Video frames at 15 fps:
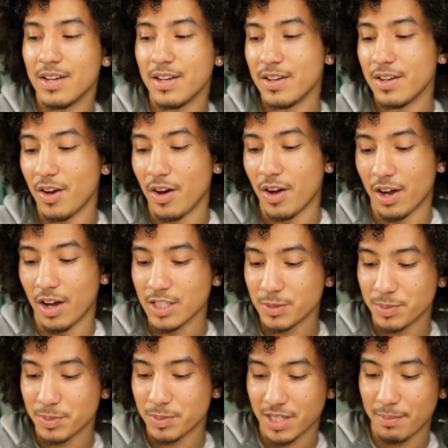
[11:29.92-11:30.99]
No,
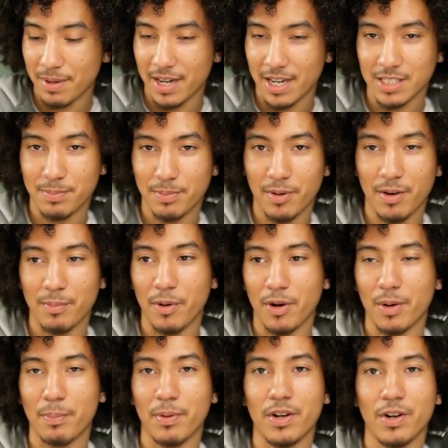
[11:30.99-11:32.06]
100%, man. It's a
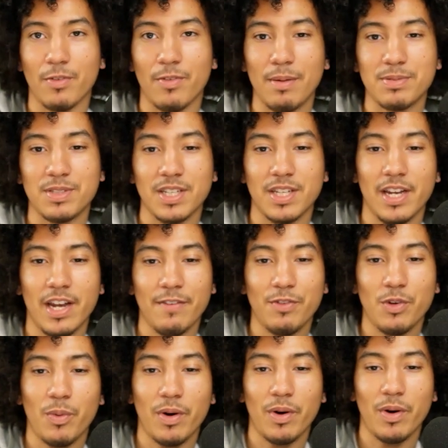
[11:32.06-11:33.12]
part, of putting the reps in. And if
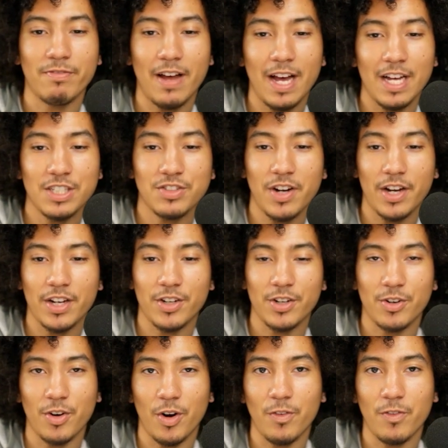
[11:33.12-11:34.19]
you want to fast track your
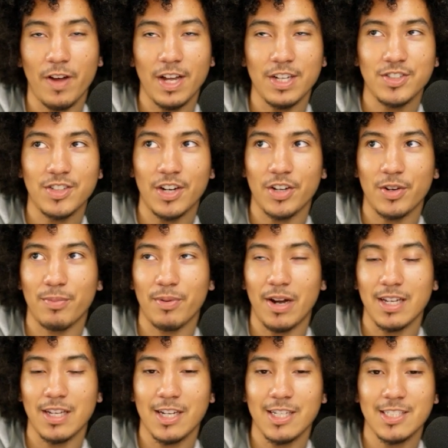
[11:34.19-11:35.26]
growth, fast track your
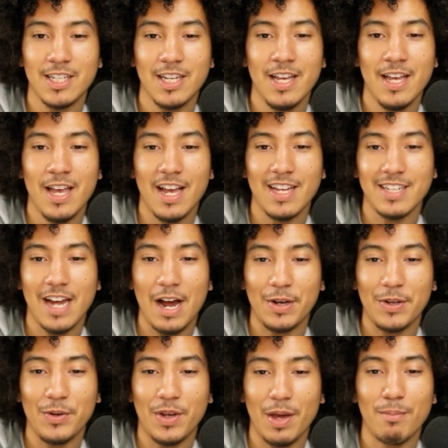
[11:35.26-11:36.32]
progress, it's how
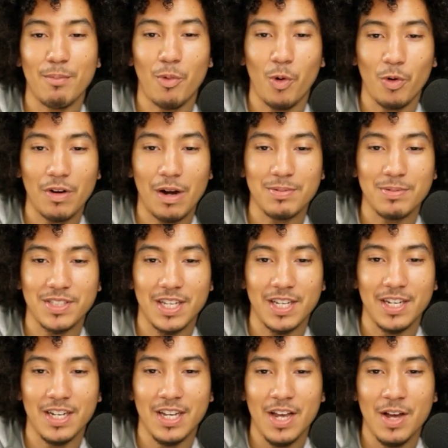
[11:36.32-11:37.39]
can you get more reps
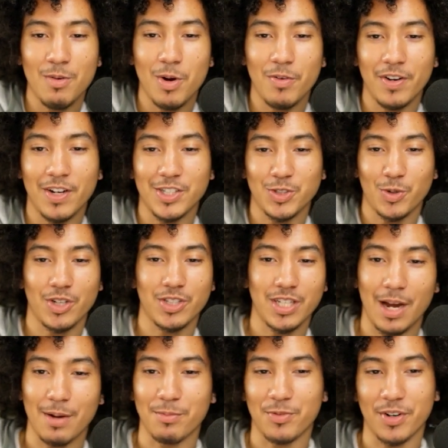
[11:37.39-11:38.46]
in within a shorter
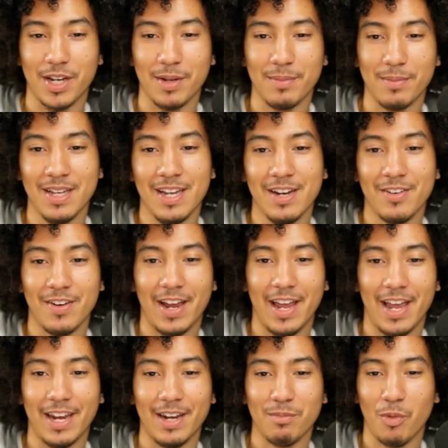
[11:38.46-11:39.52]
time frame, right?
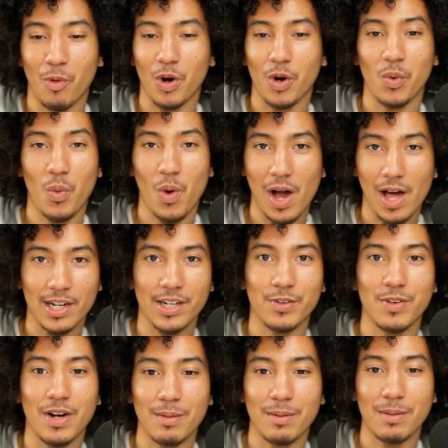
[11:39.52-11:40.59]
And more quality
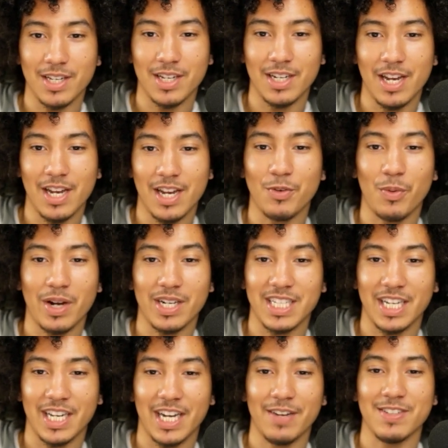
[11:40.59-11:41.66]
reps in if you want to take
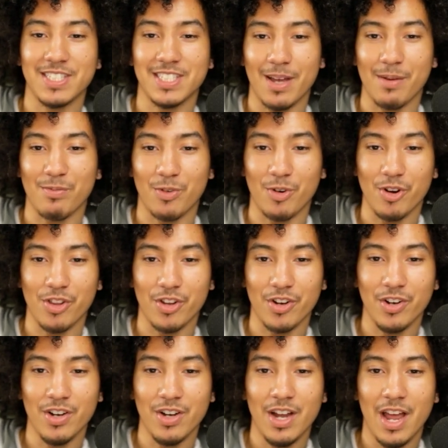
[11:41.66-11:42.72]
it even step further
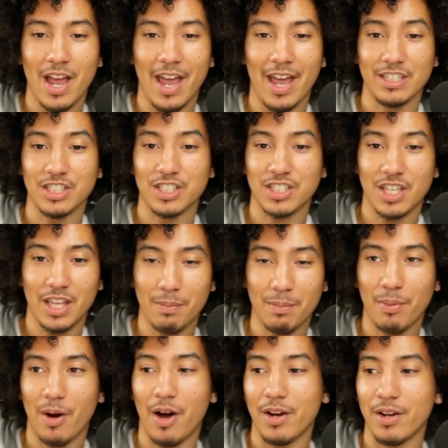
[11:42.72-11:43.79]
and just
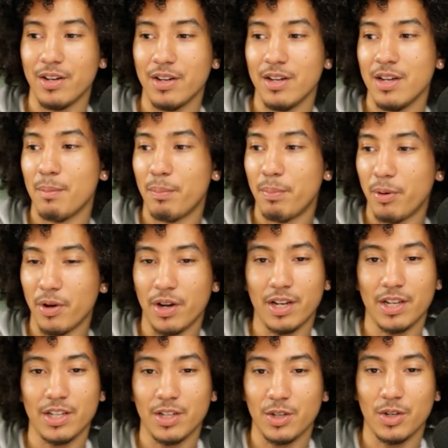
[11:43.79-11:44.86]
keep on
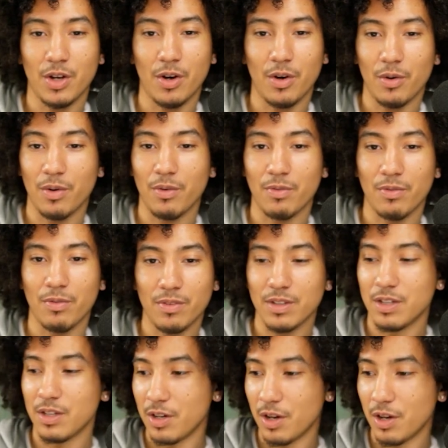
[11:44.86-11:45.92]
putting, you know,
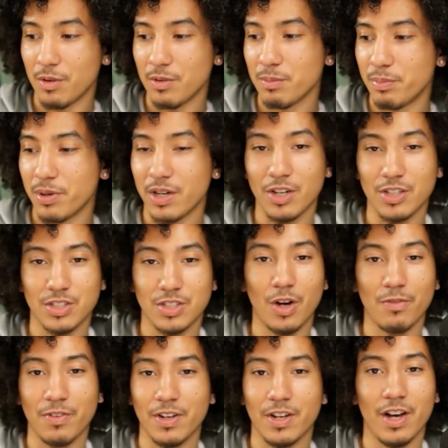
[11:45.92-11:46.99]
you know, putting
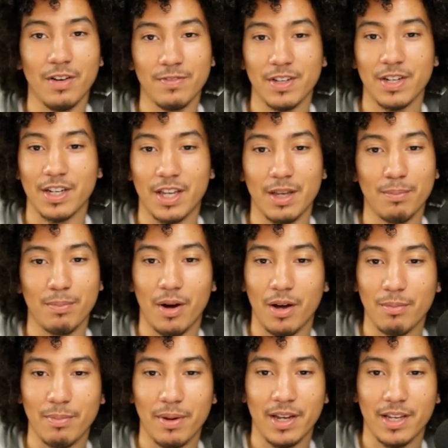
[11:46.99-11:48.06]
yourself in the oven and keep
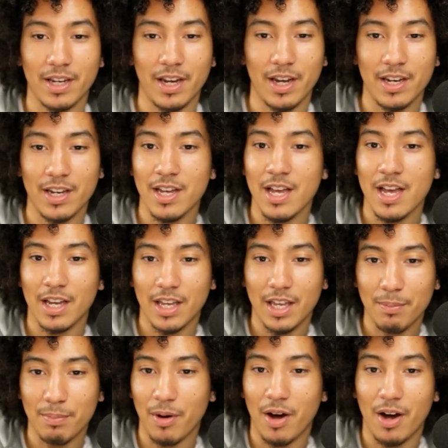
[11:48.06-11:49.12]
on baking and
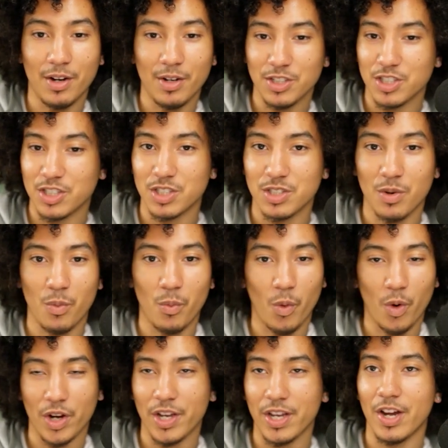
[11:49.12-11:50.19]
keep on just
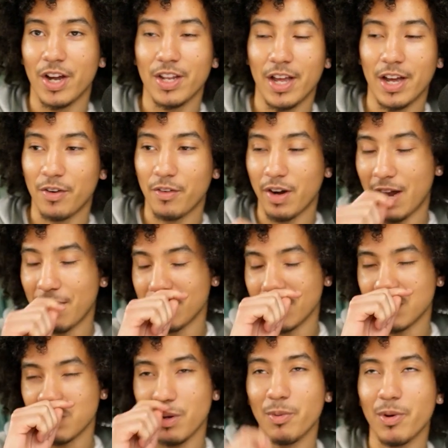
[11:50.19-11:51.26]
working on that craft.
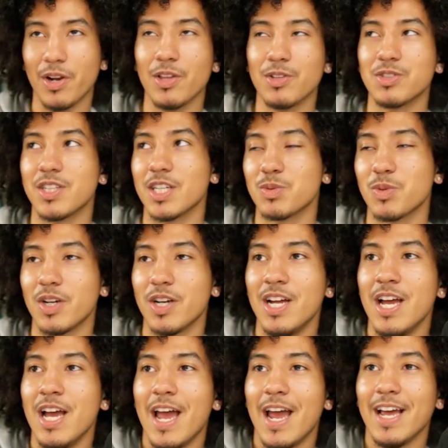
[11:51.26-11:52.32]
That's one of those things where
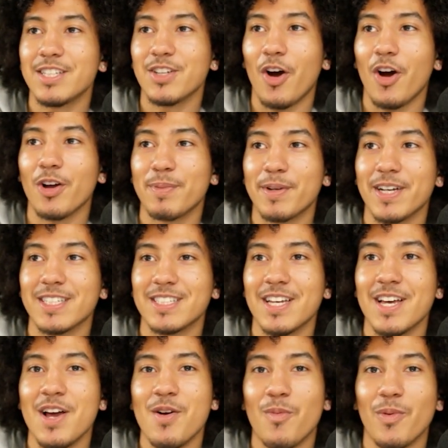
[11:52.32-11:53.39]
it's hard because
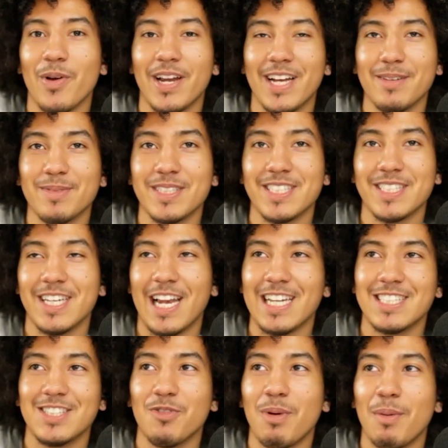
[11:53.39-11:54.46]
when it comes to sales, I
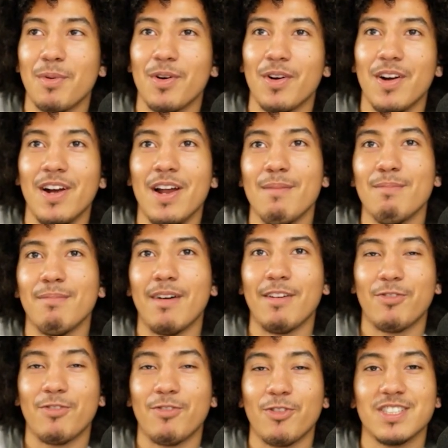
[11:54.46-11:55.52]
still remember my
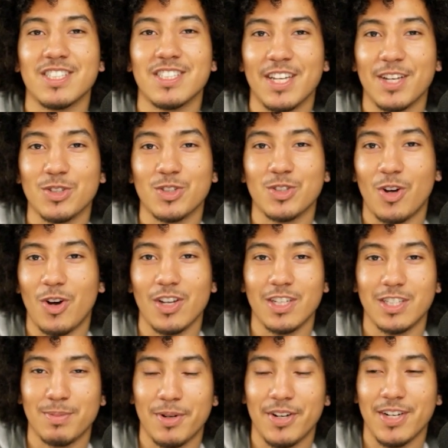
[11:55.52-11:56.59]
first sales call
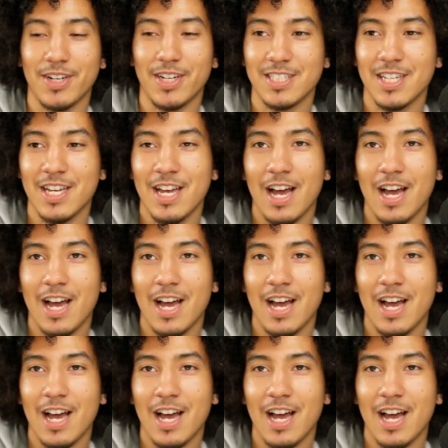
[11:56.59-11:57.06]
experience.